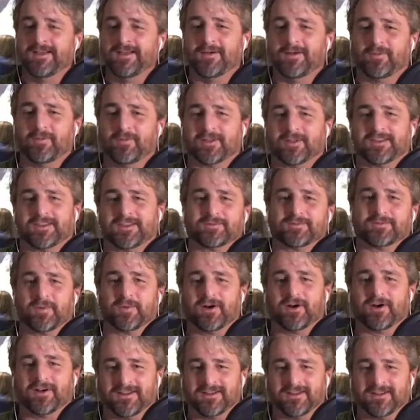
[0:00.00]
what this
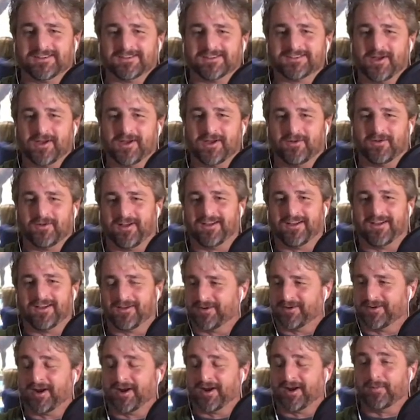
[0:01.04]
bird is going on
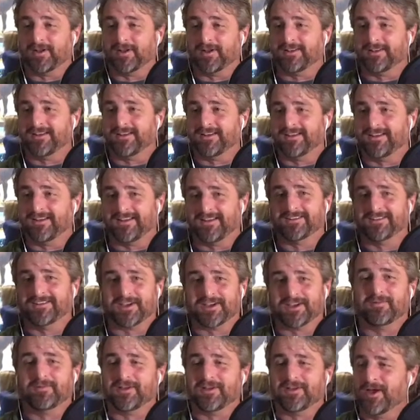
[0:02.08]
over here. But
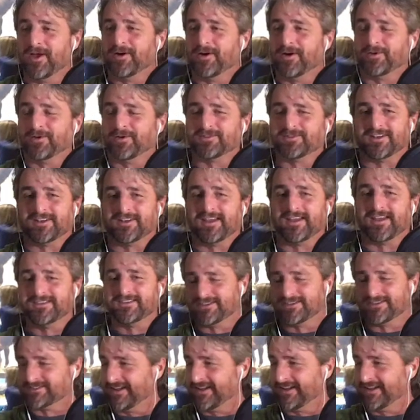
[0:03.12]
Jamin knows, and he's
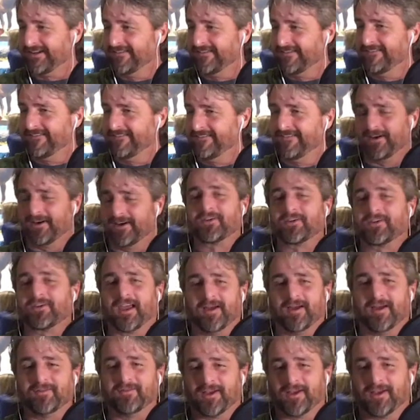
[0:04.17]
just okay,
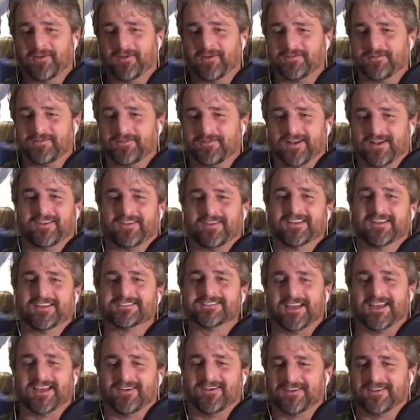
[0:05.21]
I'm going to go figure this
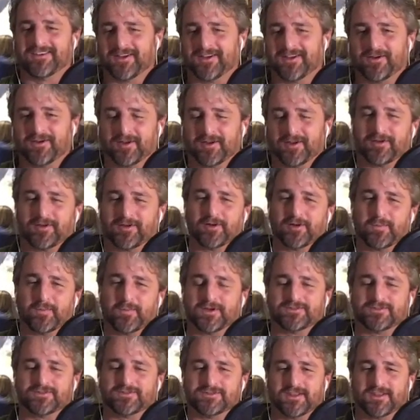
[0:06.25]
out and go get good
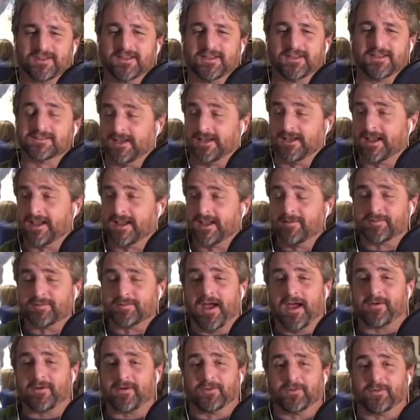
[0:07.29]
pictures of this. And he comes
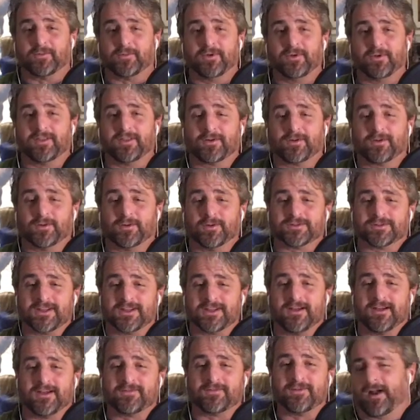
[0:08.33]
back with really cool
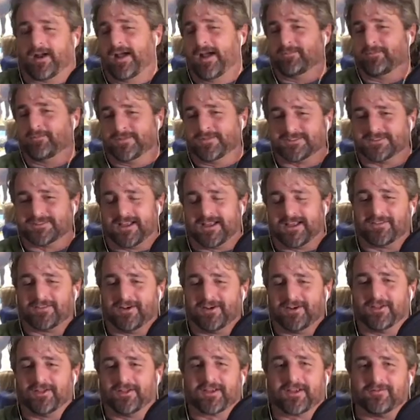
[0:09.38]
stuff. I'm just out
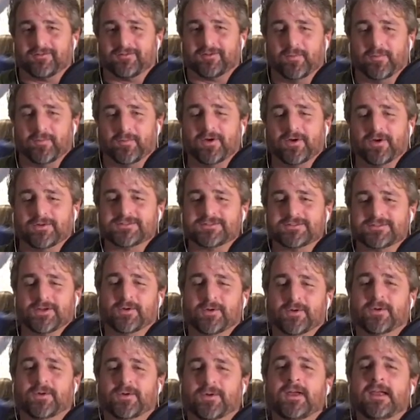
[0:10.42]
there looking for moose.
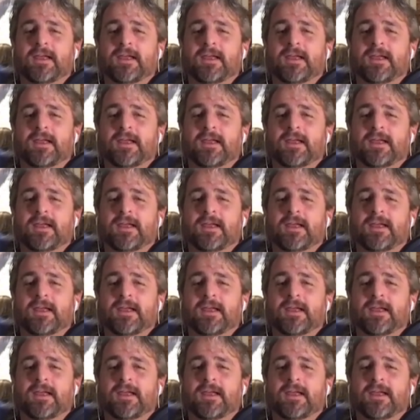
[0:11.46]
So